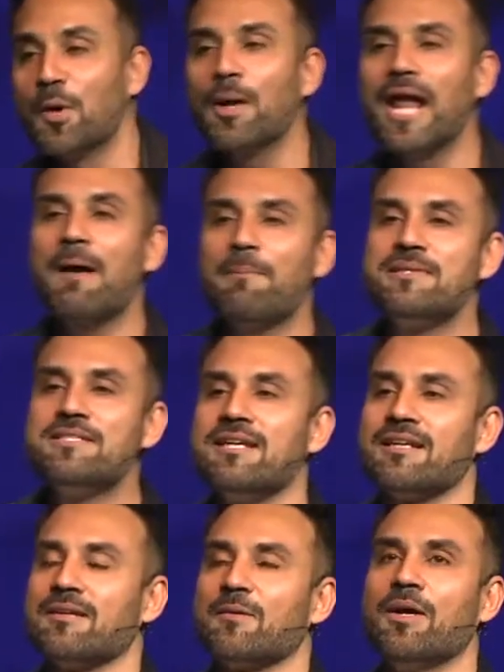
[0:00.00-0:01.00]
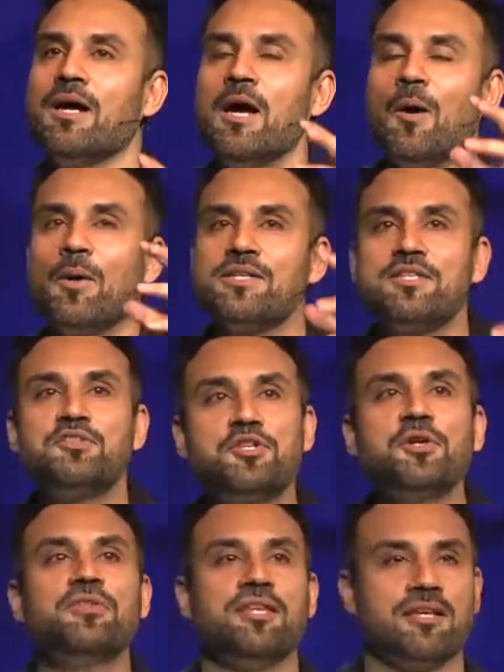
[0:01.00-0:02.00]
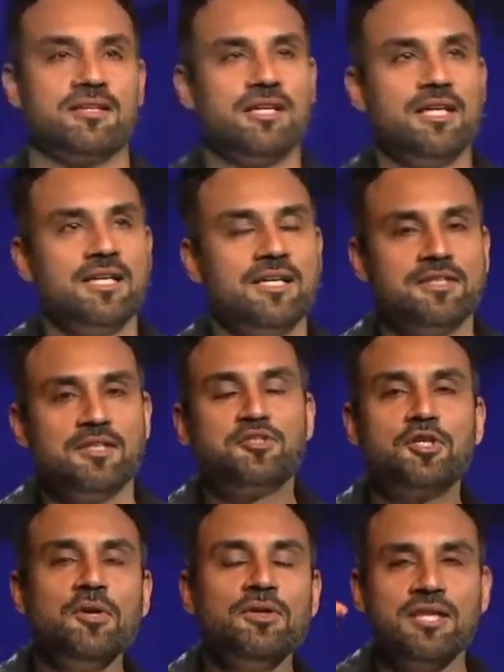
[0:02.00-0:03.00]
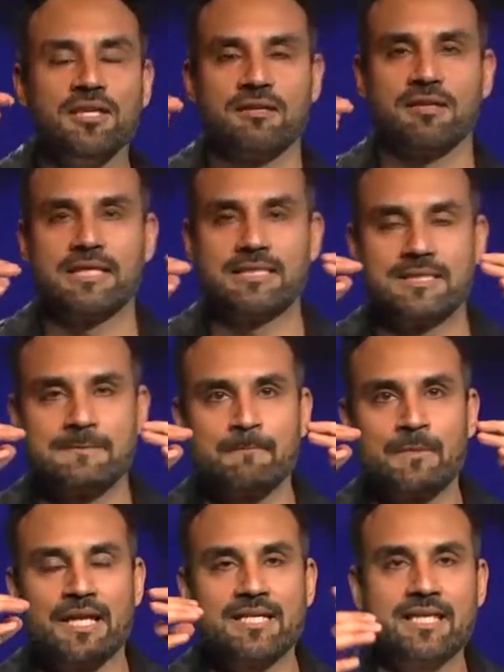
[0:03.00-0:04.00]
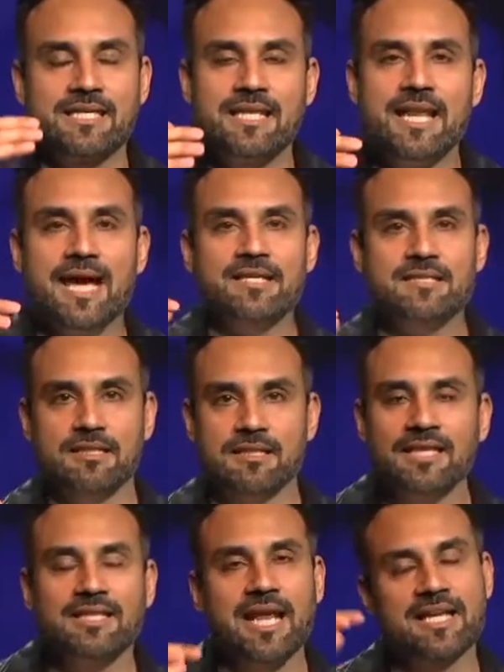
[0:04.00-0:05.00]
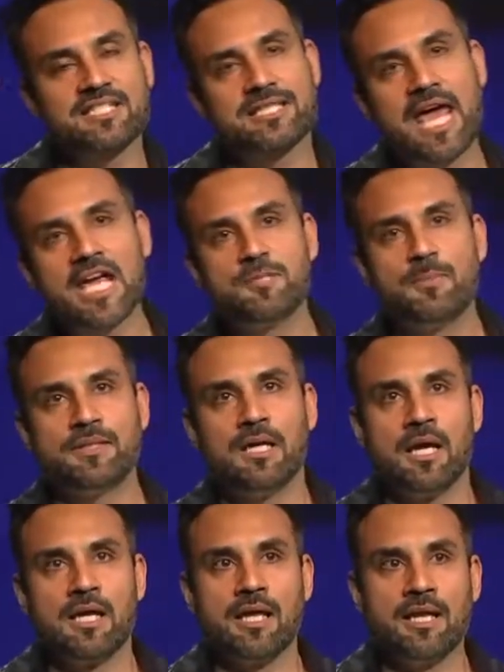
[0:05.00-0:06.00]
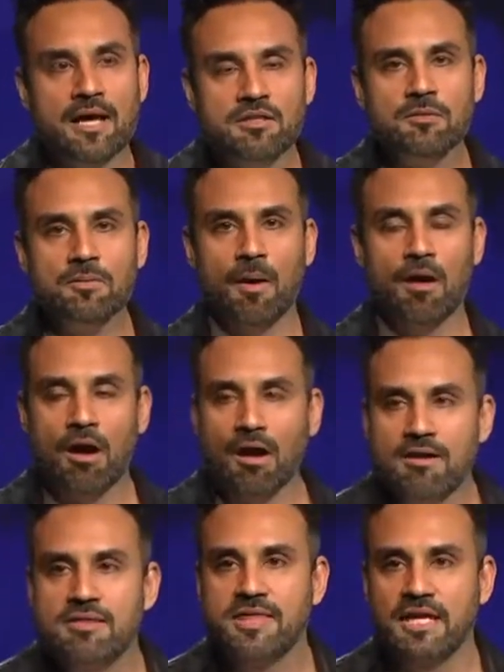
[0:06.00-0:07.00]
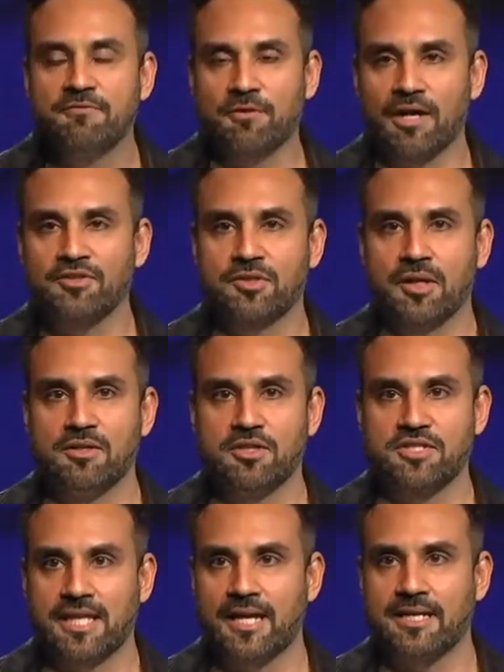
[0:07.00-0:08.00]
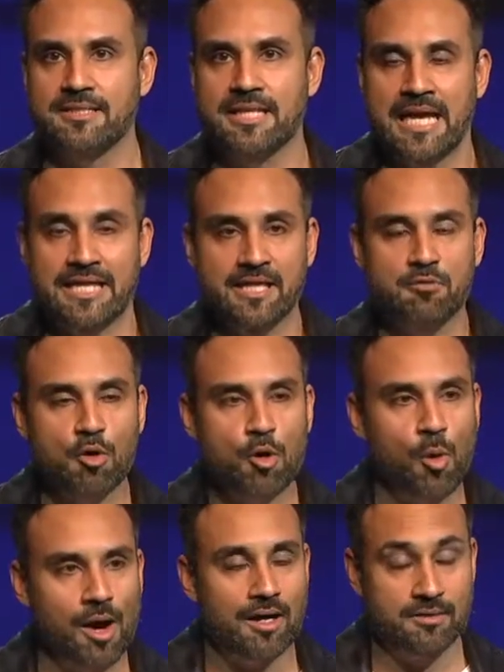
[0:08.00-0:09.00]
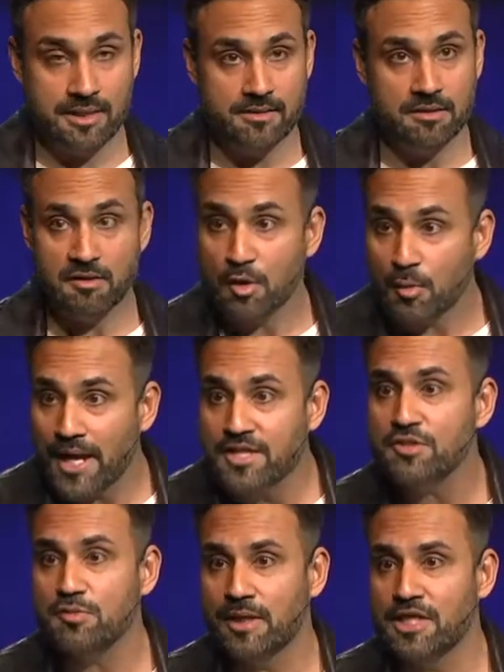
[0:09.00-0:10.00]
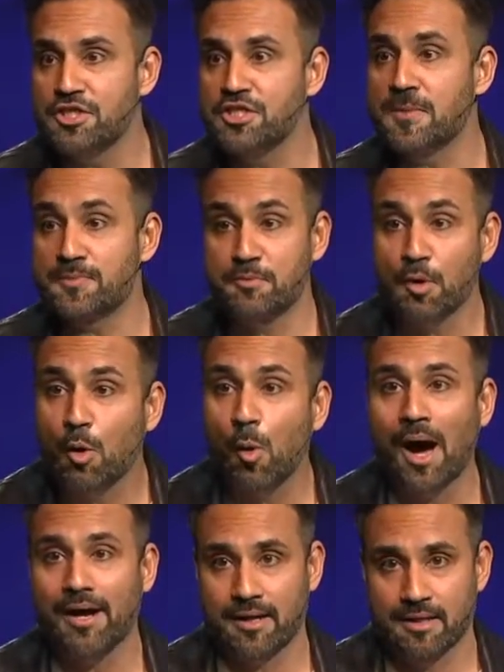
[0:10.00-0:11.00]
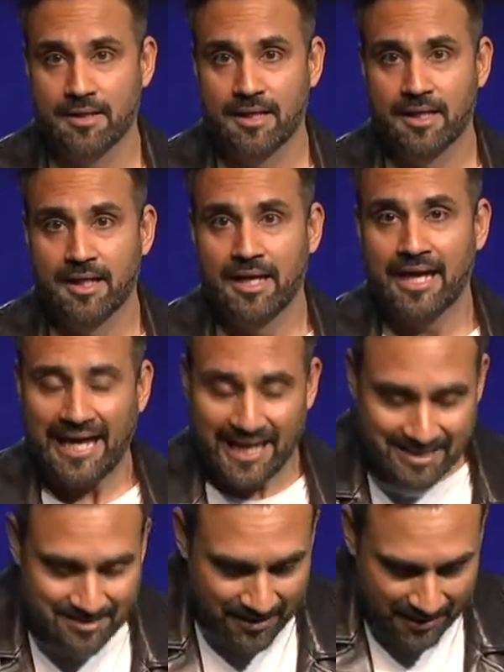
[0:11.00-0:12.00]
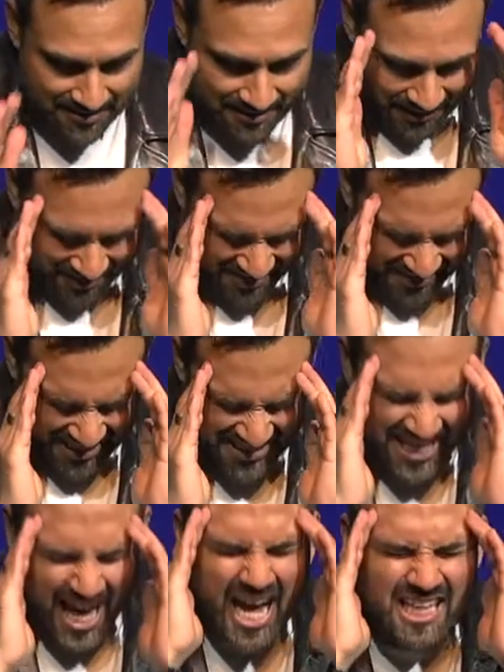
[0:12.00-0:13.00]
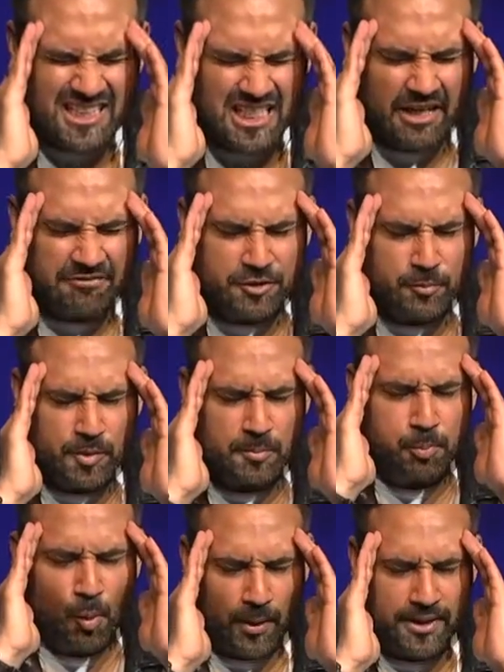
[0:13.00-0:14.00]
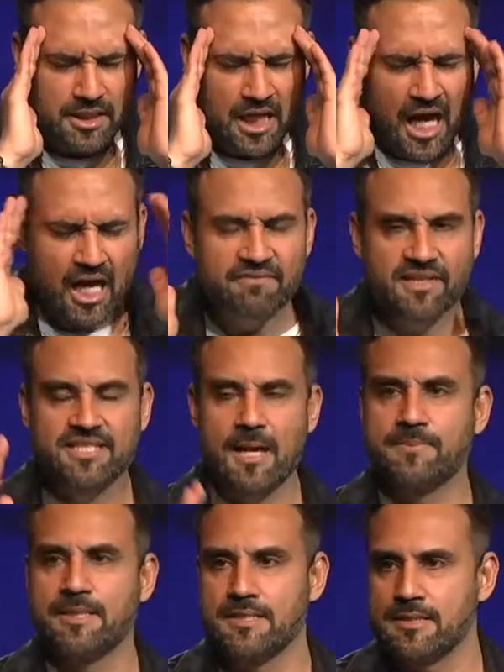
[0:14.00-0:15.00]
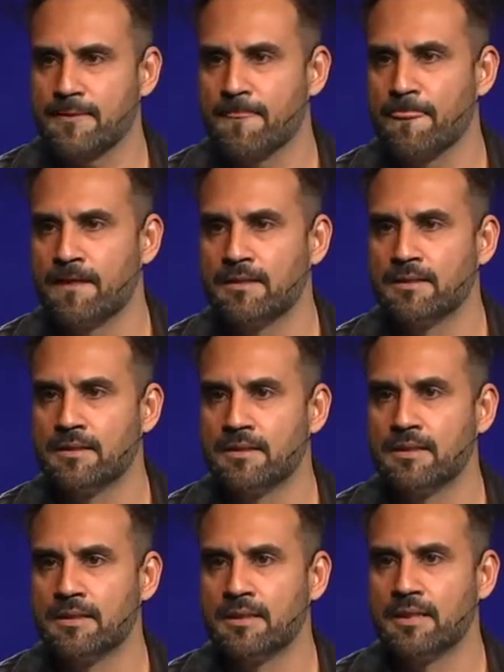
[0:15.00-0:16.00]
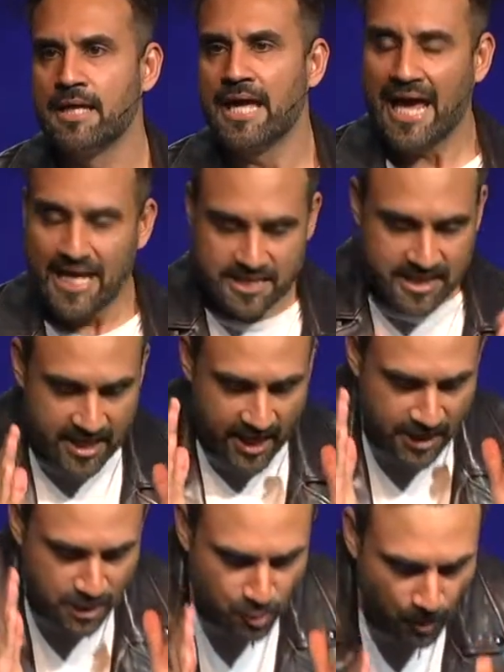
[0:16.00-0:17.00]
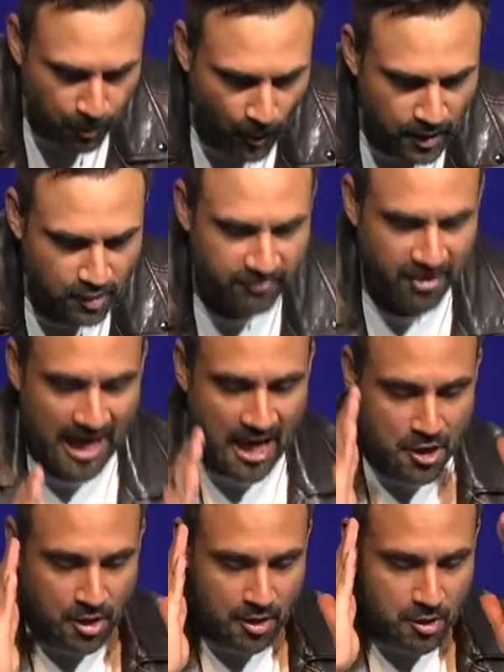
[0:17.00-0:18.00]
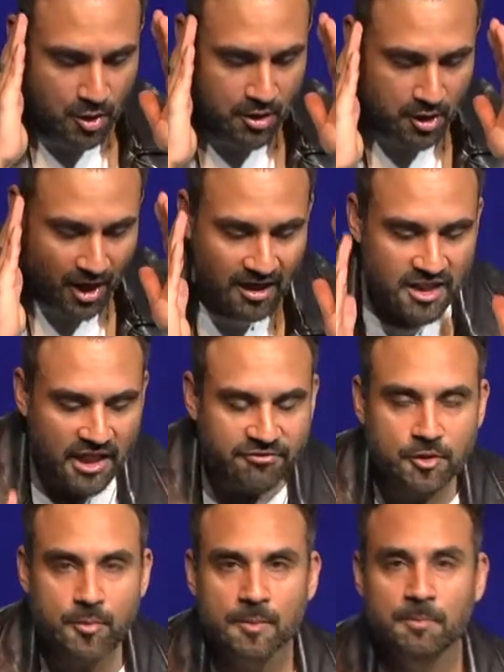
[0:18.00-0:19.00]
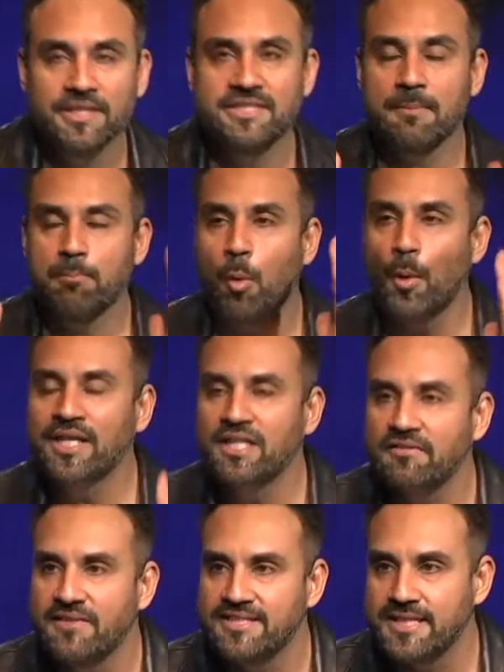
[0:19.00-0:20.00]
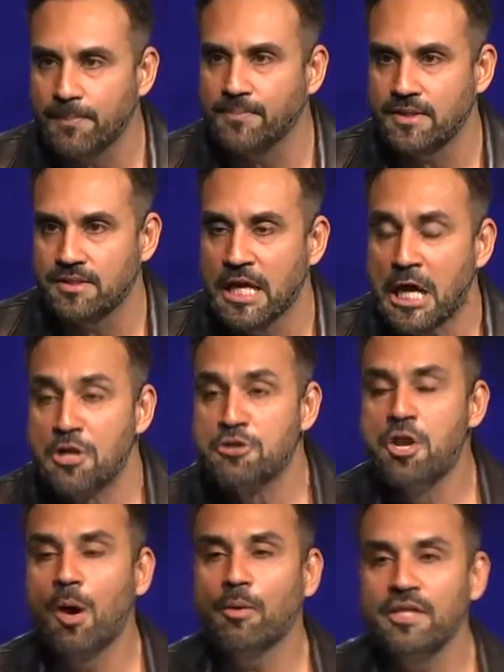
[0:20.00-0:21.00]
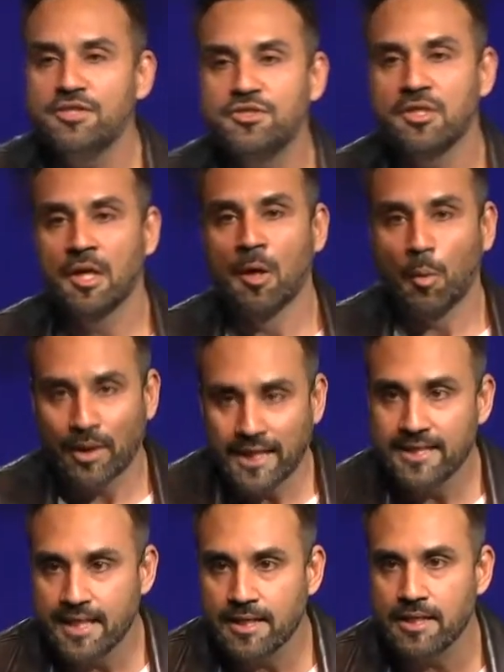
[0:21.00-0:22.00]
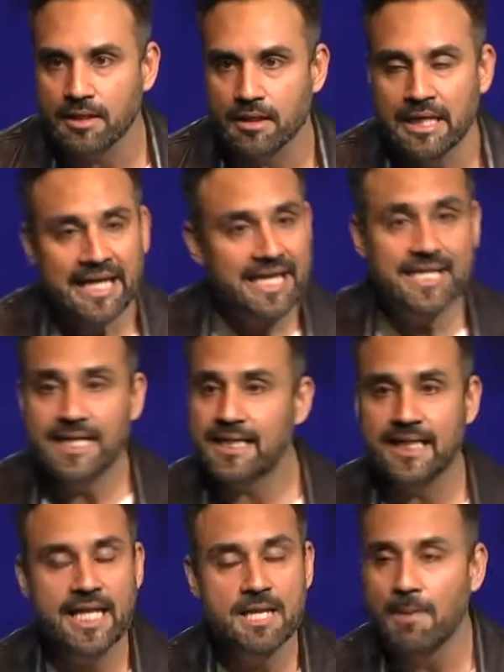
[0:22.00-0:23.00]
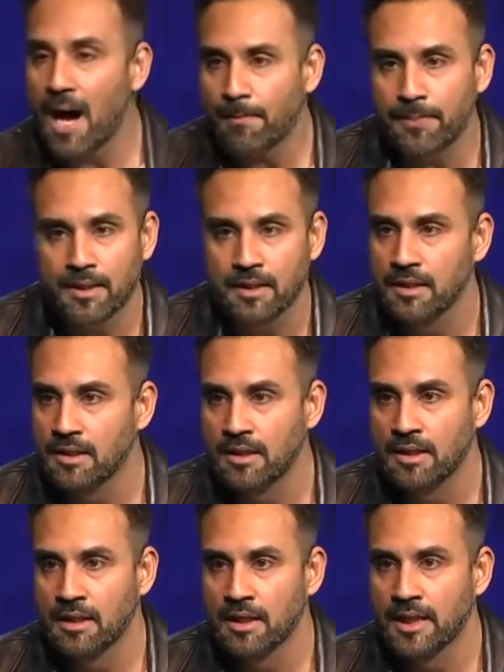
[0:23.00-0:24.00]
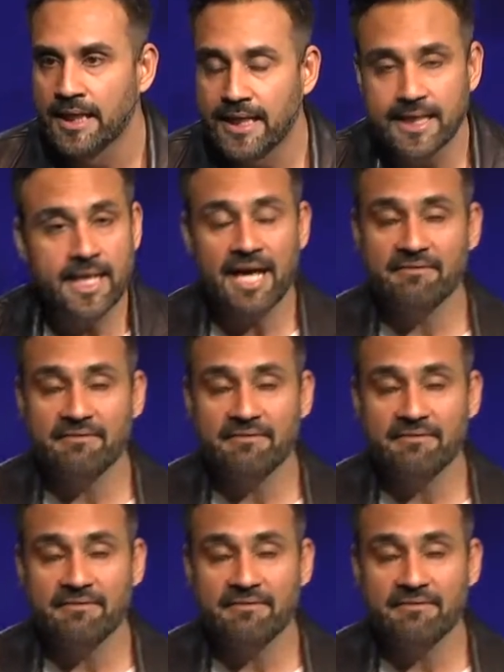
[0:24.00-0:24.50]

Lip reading: happens here? What's the truth here? The truth here is that not the next stage, but another hard thing for us to understand is that courageous relationships require is an uncomfortable point of acceptance. It's getting to a point you're uncomfortable, but it's at a point of acceptance. Notice what he did here. He didn't clean him up. He didn't have a